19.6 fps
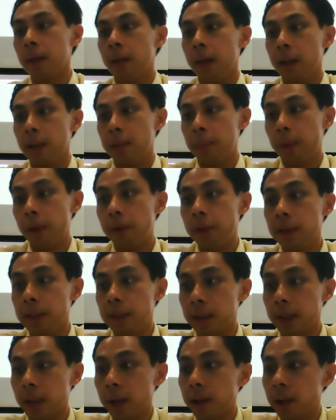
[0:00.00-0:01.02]
As parents
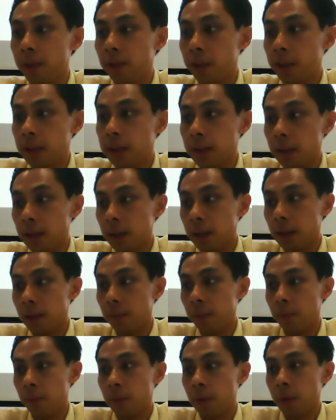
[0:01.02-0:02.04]
and caregivers,
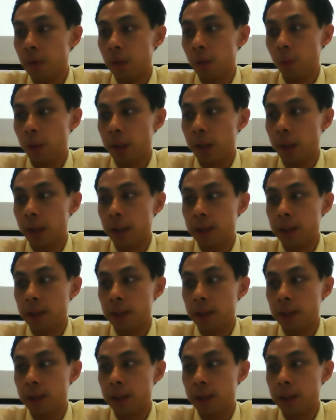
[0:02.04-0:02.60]
we can